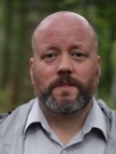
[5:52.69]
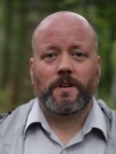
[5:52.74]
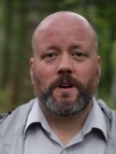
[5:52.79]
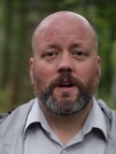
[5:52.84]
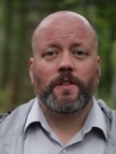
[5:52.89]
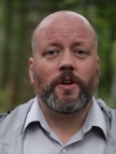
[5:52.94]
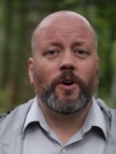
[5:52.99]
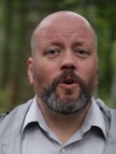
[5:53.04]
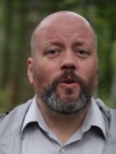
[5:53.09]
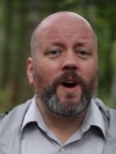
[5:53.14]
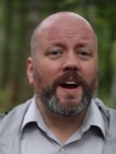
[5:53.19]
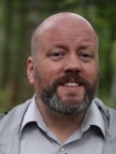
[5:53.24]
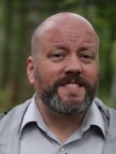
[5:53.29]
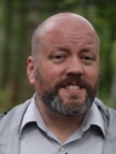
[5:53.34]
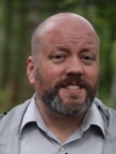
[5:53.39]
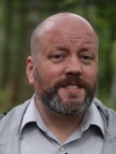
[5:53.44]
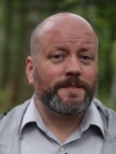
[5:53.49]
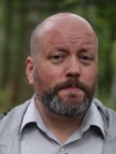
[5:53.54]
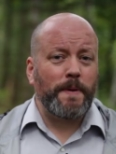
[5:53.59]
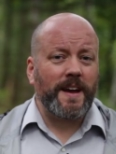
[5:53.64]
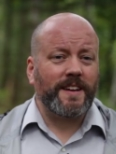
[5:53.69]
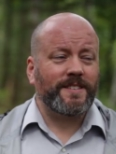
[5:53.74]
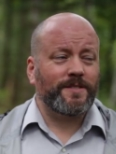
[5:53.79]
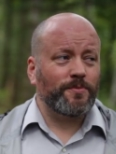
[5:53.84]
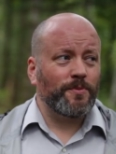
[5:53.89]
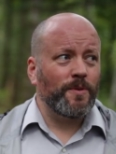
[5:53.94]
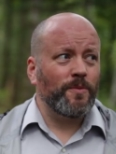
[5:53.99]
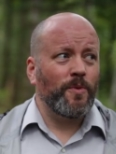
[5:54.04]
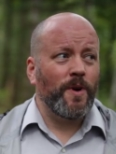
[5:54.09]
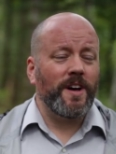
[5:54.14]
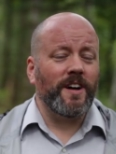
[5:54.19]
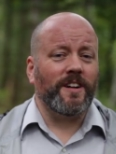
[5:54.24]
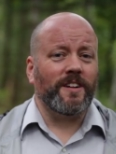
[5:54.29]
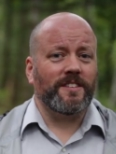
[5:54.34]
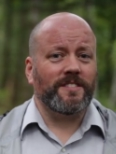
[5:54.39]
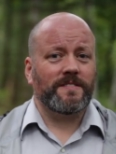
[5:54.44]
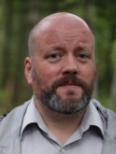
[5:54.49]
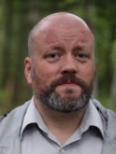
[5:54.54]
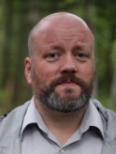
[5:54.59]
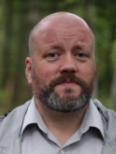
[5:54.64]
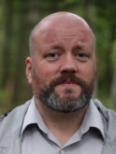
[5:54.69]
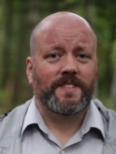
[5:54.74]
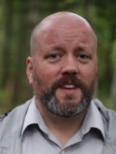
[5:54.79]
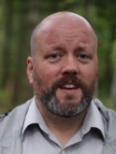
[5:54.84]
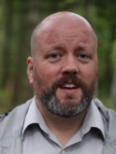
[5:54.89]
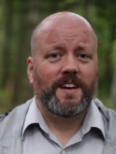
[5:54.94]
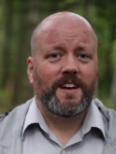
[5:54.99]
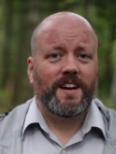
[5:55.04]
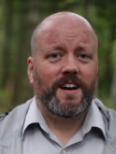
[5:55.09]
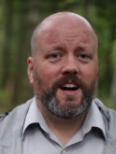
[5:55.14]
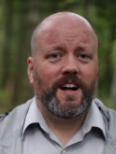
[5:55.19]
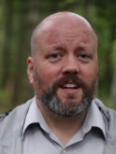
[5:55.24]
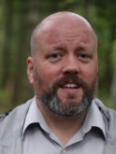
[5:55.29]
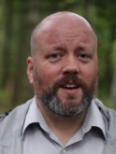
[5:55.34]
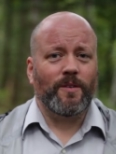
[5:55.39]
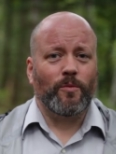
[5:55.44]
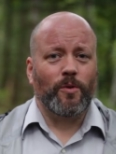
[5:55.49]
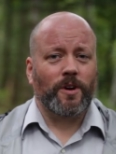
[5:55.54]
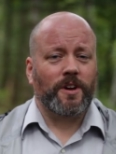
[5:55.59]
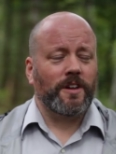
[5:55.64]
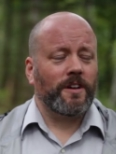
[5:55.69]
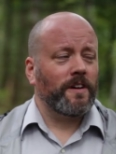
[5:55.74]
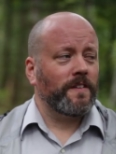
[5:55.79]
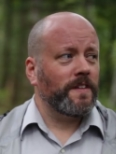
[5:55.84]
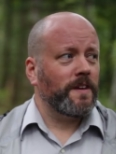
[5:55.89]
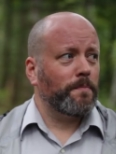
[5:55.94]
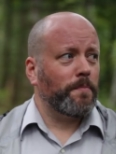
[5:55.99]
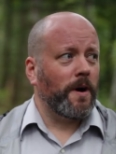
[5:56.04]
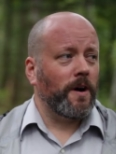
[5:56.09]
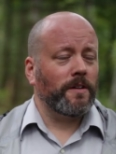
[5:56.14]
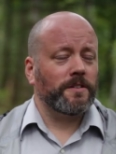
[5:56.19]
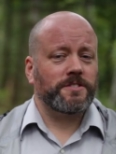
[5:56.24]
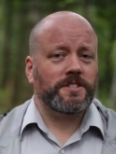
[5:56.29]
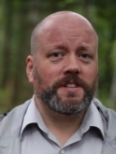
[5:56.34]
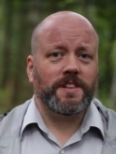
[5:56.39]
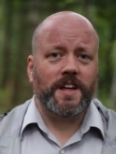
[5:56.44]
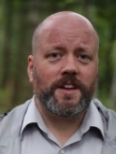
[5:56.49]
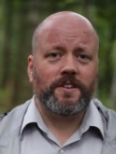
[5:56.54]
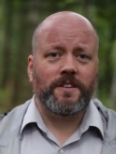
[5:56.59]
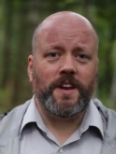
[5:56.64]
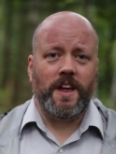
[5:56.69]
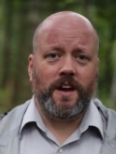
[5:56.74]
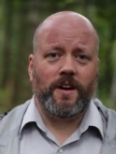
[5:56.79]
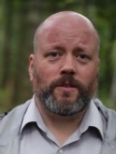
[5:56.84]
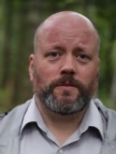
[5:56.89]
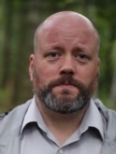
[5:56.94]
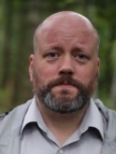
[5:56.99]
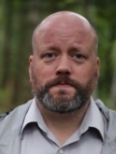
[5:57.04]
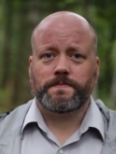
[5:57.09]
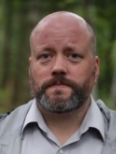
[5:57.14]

Although I suspect we will. I'll get working on the apology letter now.